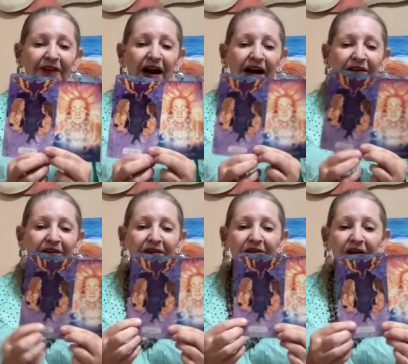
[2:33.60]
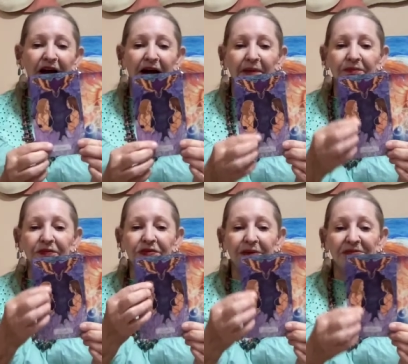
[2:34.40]
gotten
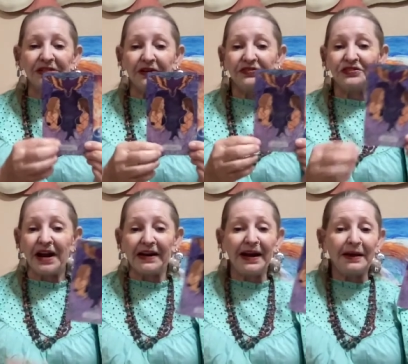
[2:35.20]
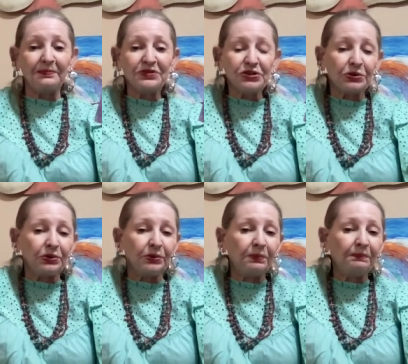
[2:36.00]
themselves tied up
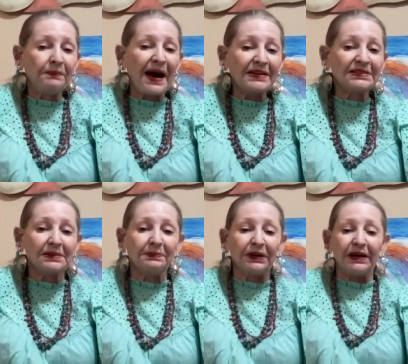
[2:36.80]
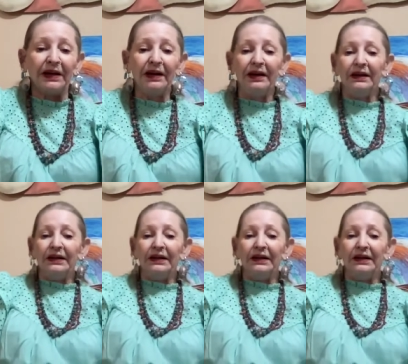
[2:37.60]
to possibly